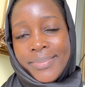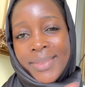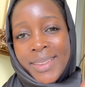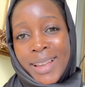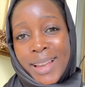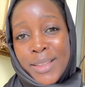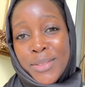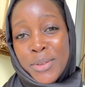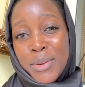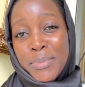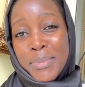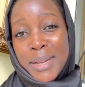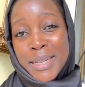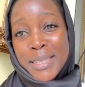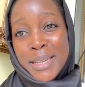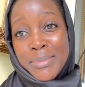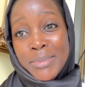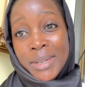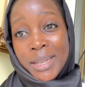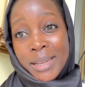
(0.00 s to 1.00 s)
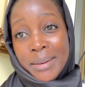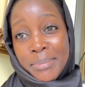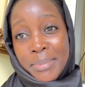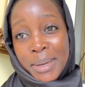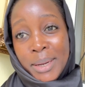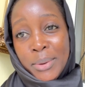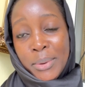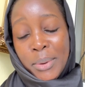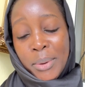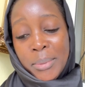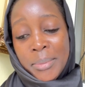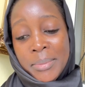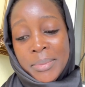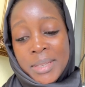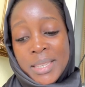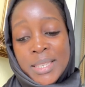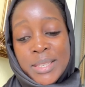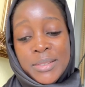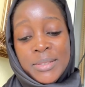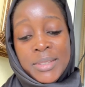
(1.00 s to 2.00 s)
I thought by the time we get back home,
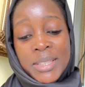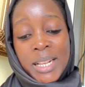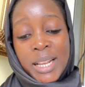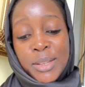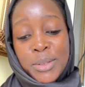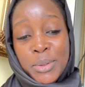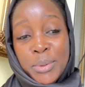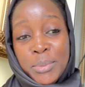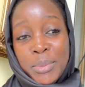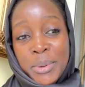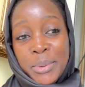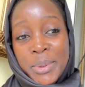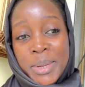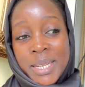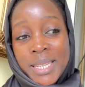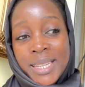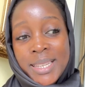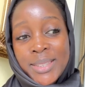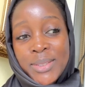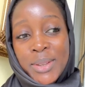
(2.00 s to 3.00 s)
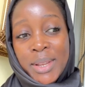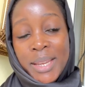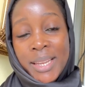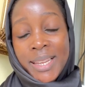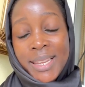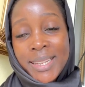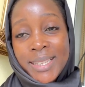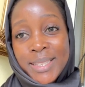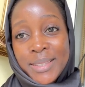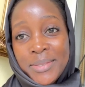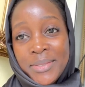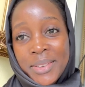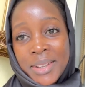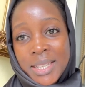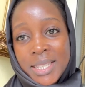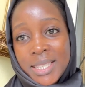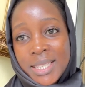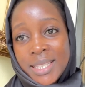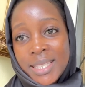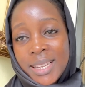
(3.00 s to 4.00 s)
his lunch would be ready, so he eats
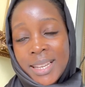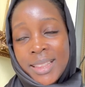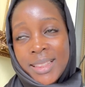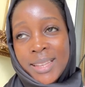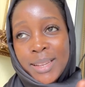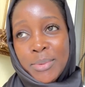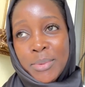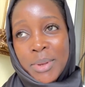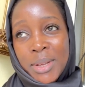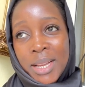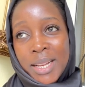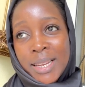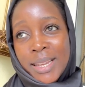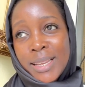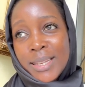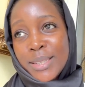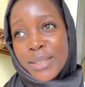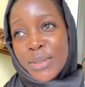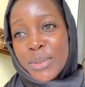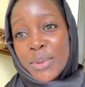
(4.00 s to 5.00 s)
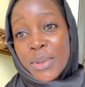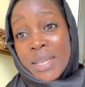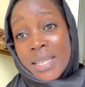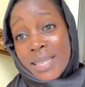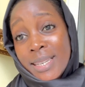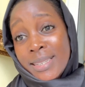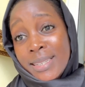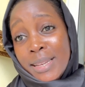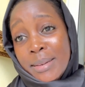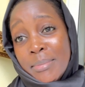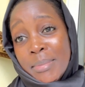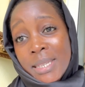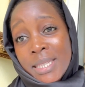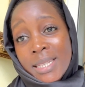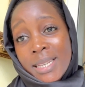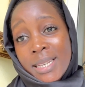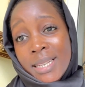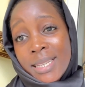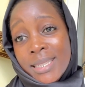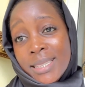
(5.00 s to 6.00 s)
first, and then we can get into entertainment
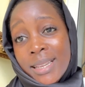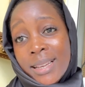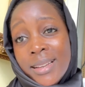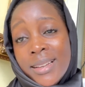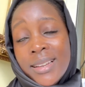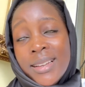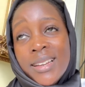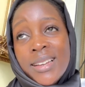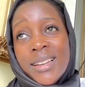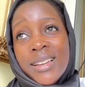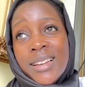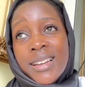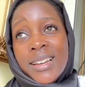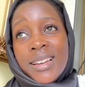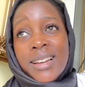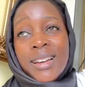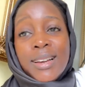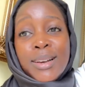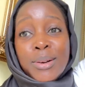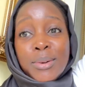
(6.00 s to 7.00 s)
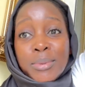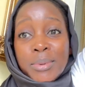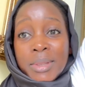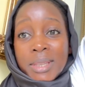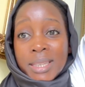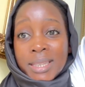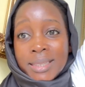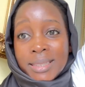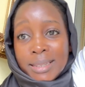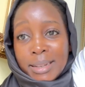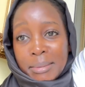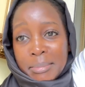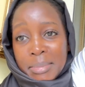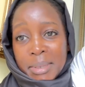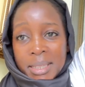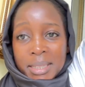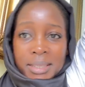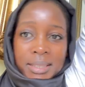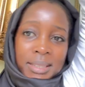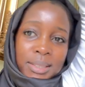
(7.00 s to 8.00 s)
later with his
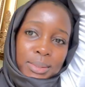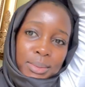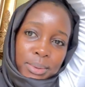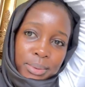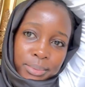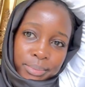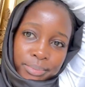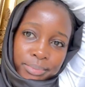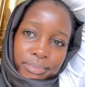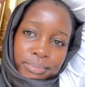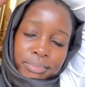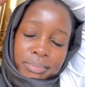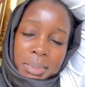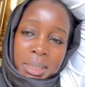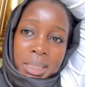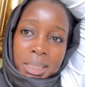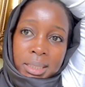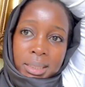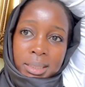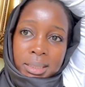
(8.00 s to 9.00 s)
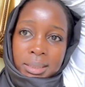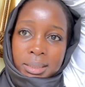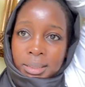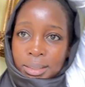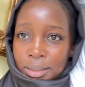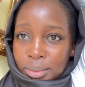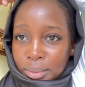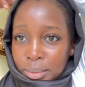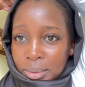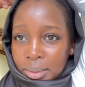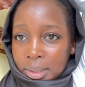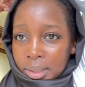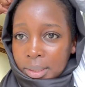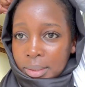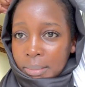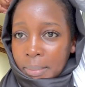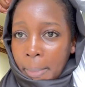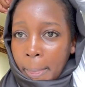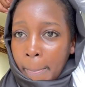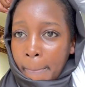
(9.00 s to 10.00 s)
tablet. So, but it's not.
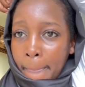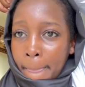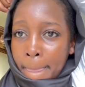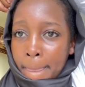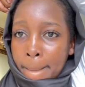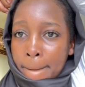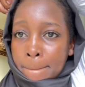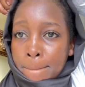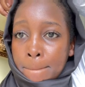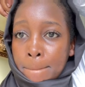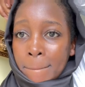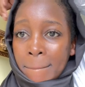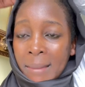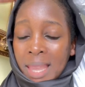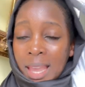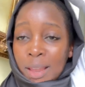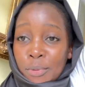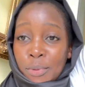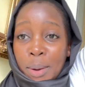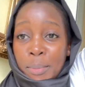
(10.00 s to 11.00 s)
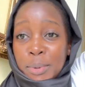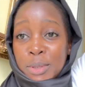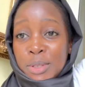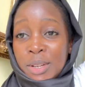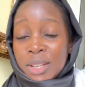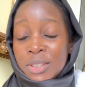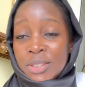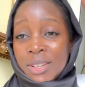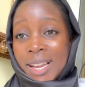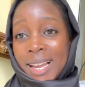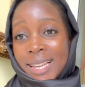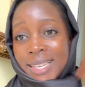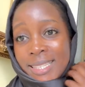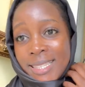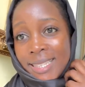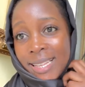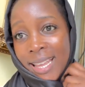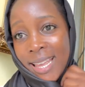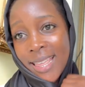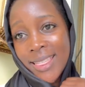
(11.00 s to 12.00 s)
Anyway, I'm going to catch you guys
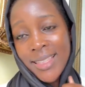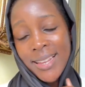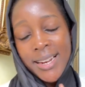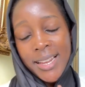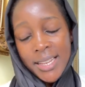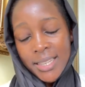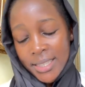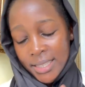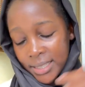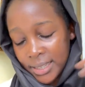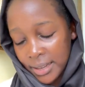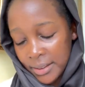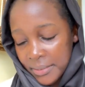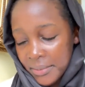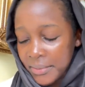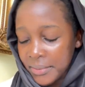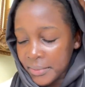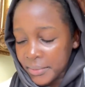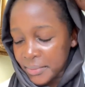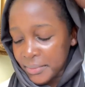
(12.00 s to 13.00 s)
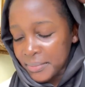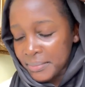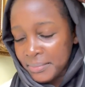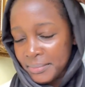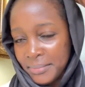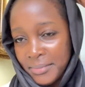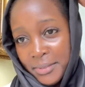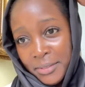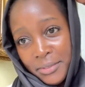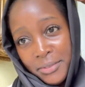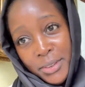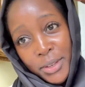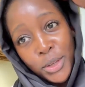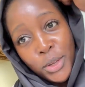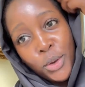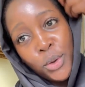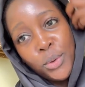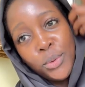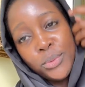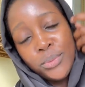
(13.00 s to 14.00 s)
in the next
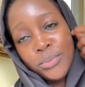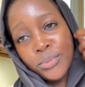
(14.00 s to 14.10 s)
video.